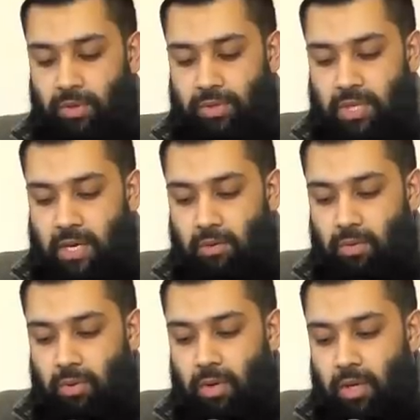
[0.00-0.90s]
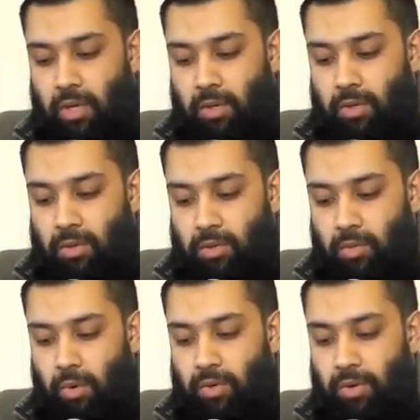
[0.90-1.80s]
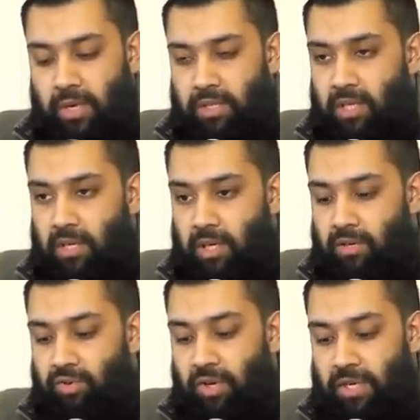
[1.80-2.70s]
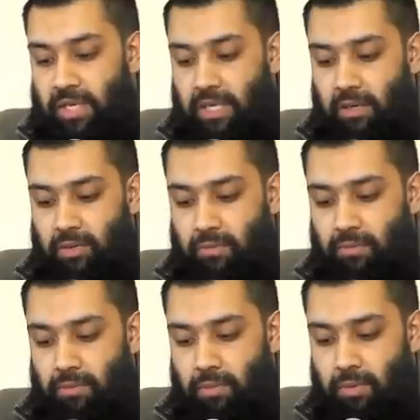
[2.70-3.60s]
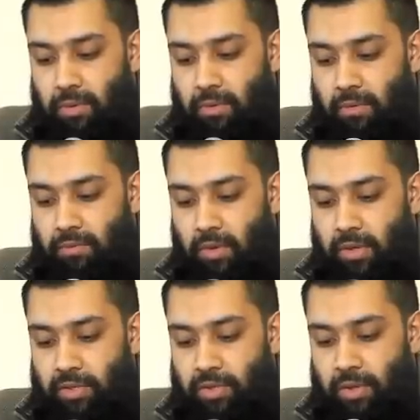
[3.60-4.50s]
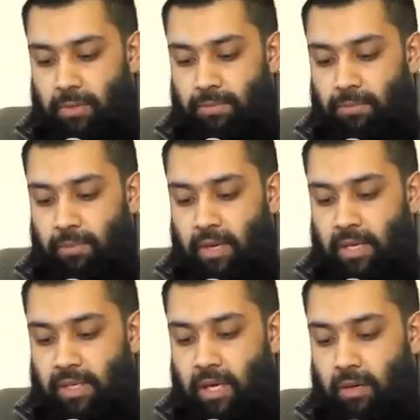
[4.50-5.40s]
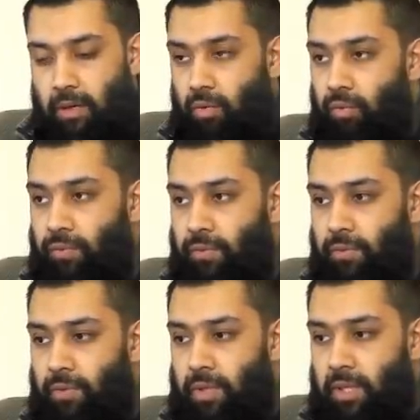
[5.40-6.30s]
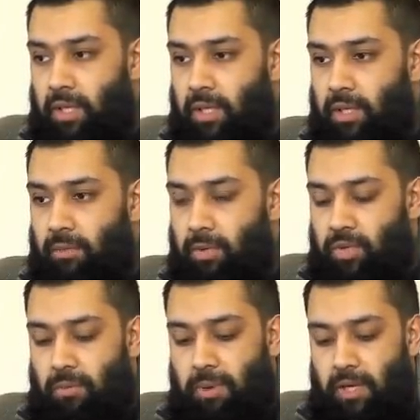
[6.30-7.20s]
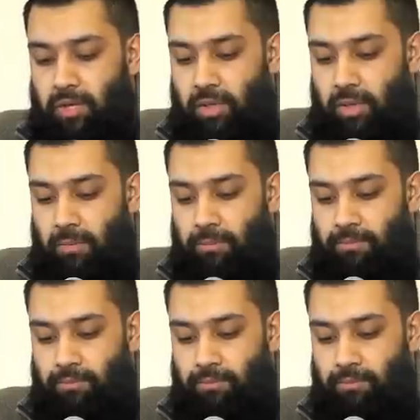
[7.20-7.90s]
you can say, although the one who has intricate details of, of knowledge, and al Rauf, the, the most compassionate.